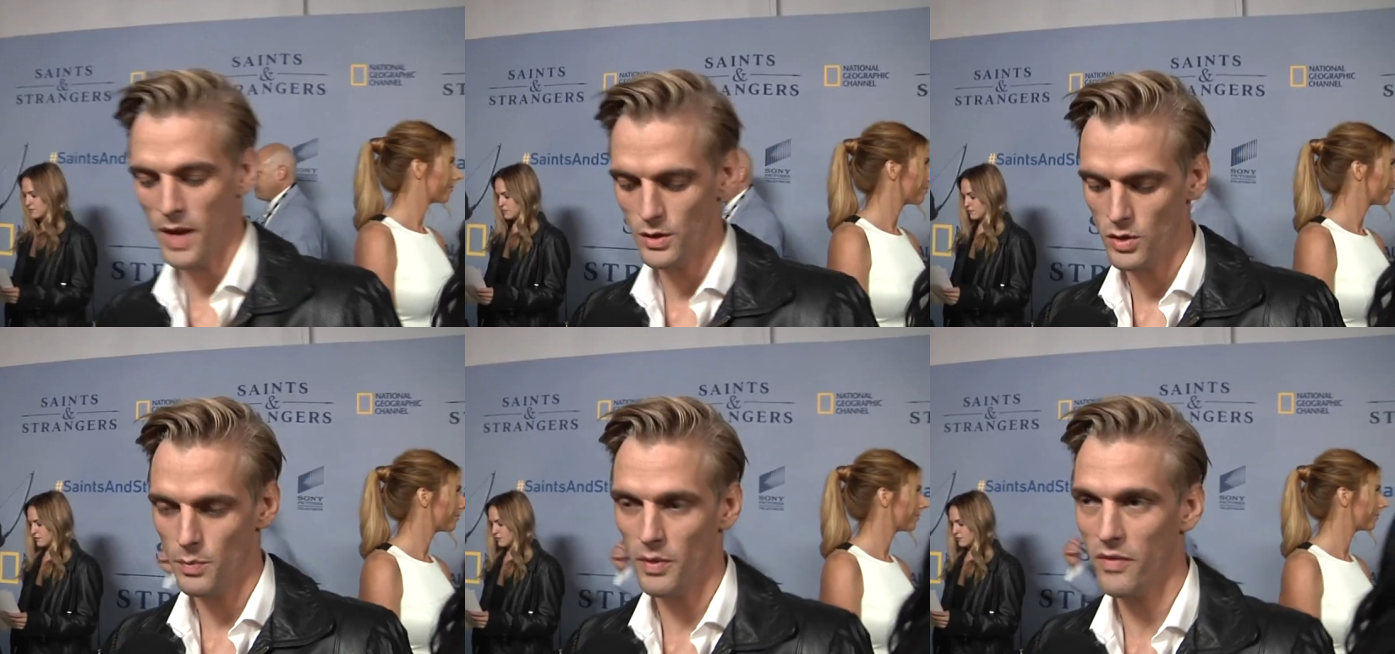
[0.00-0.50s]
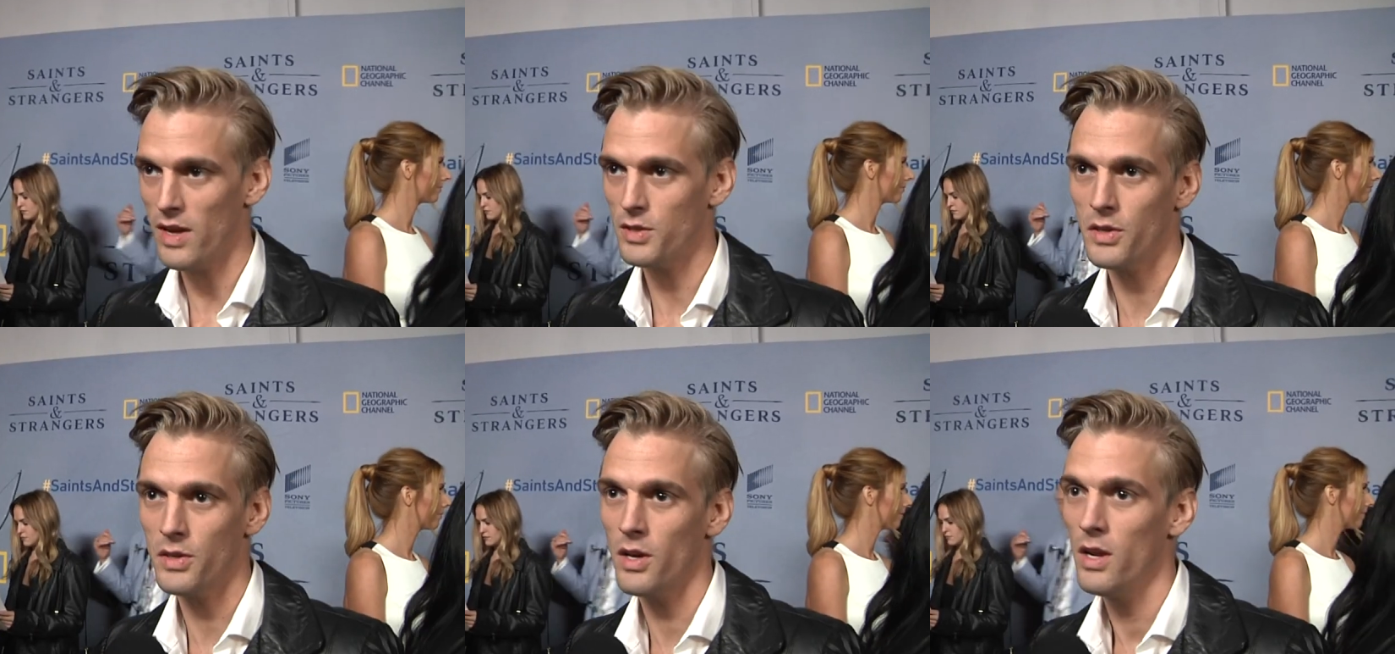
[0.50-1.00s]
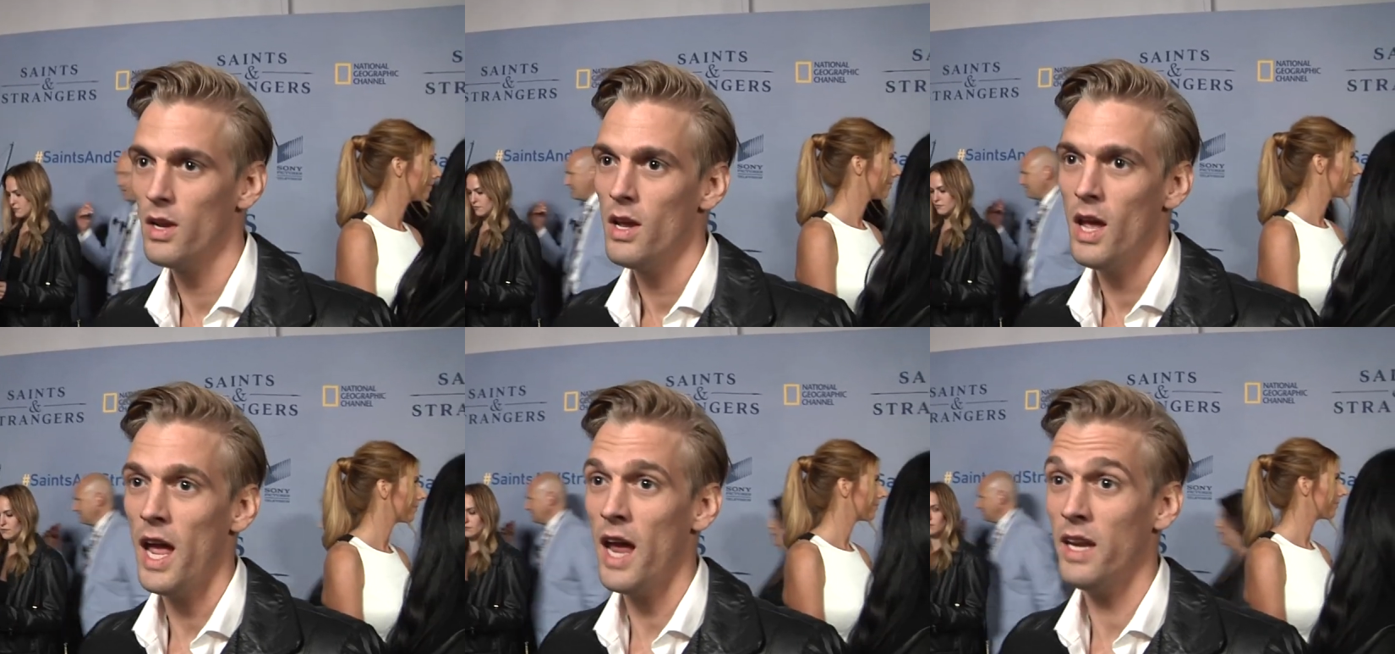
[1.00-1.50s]
Speaker 1: major professor,
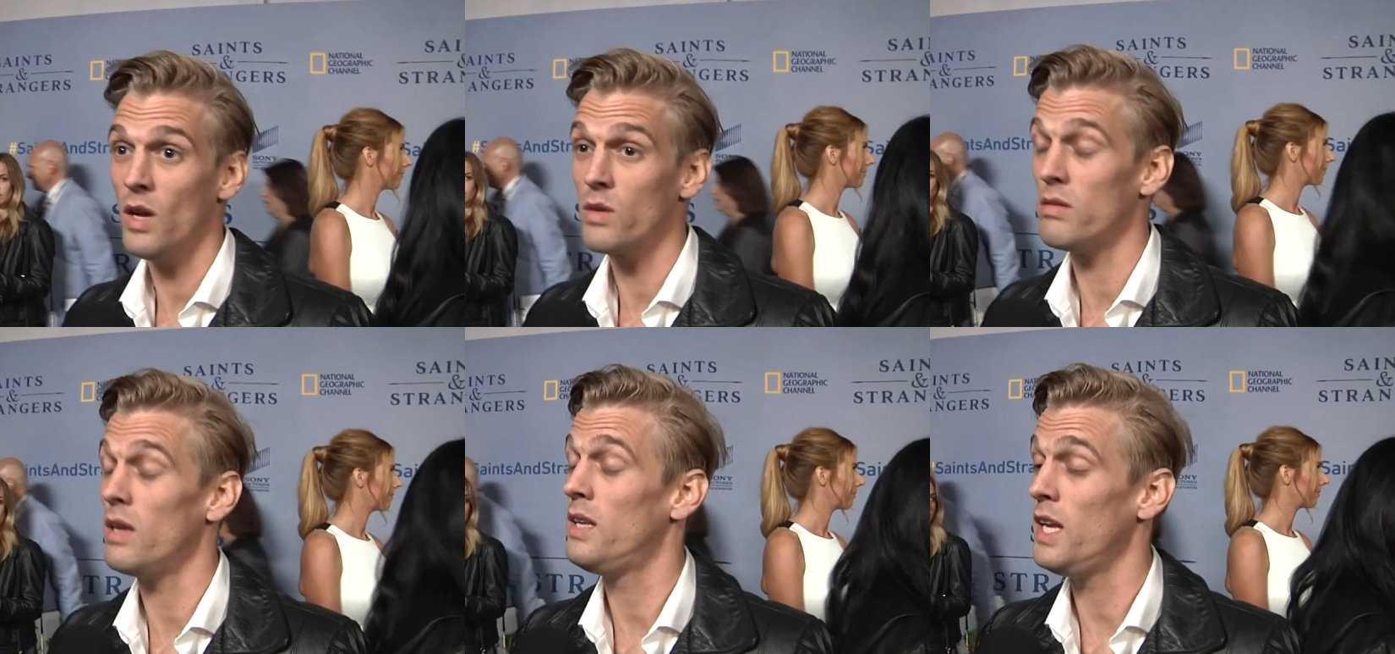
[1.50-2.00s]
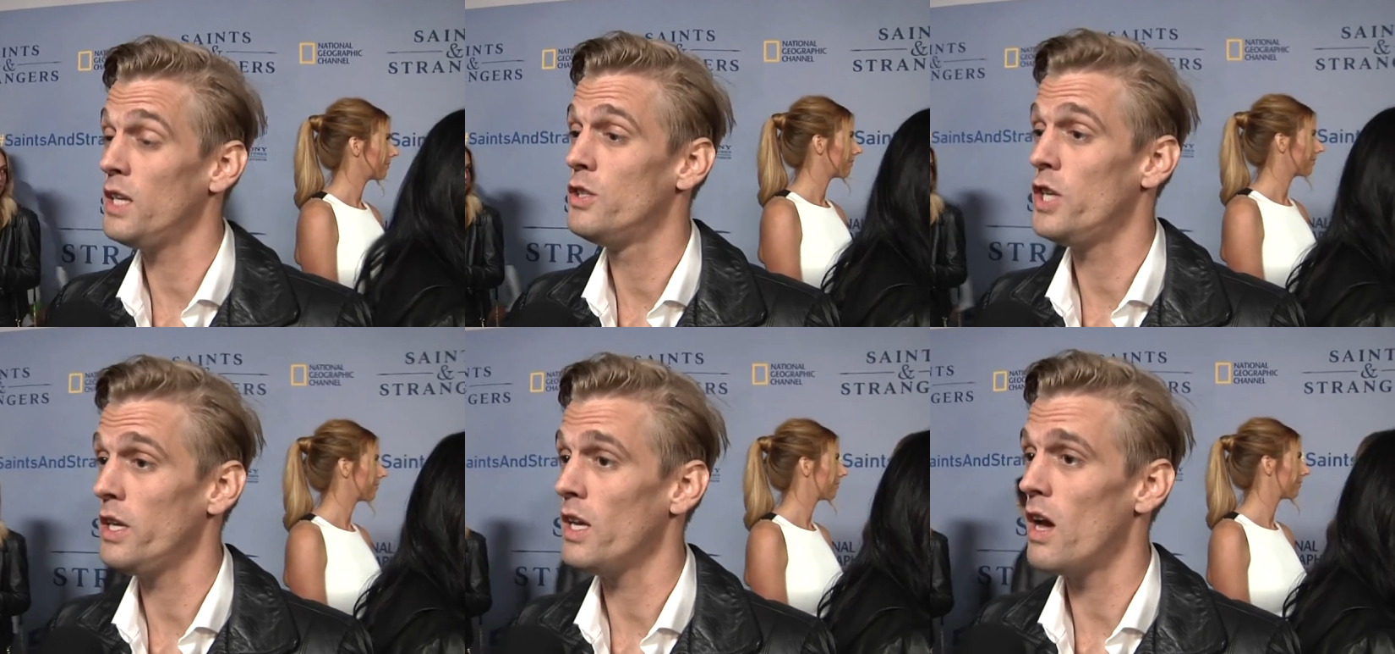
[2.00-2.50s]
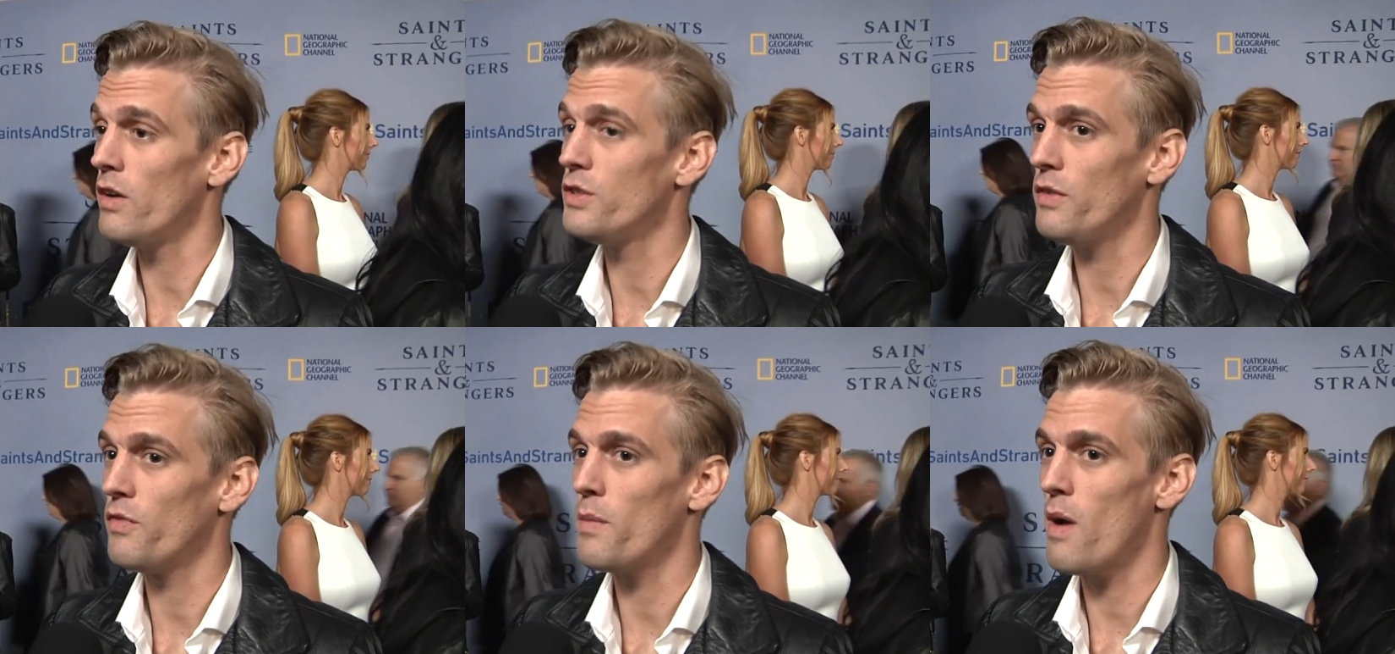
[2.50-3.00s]
and he also did genealogy
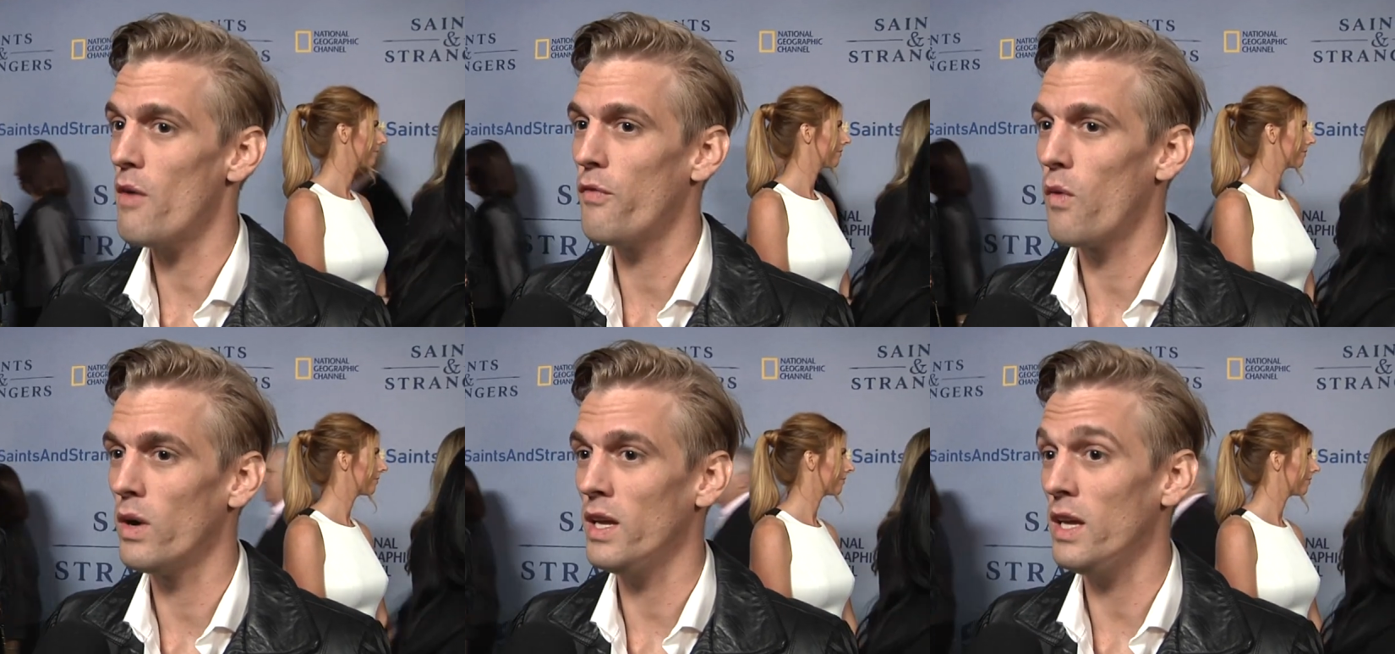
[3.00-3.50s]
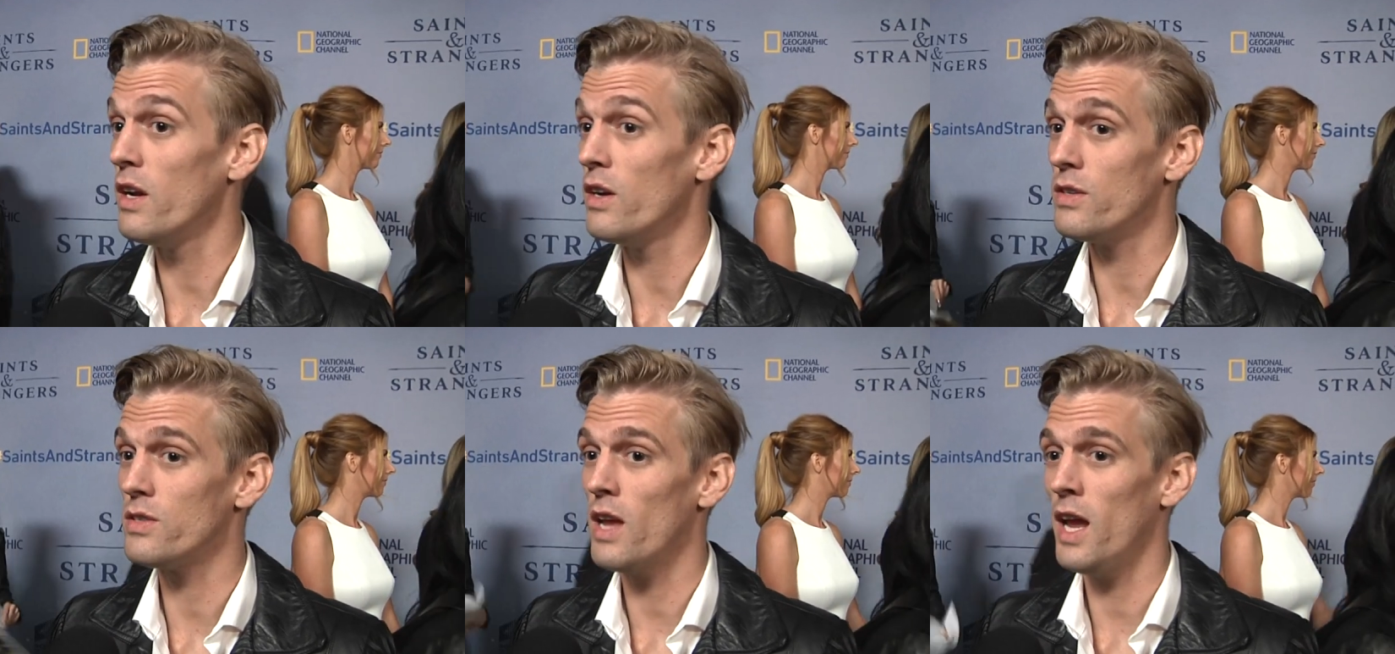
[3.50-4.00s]
for about forty years.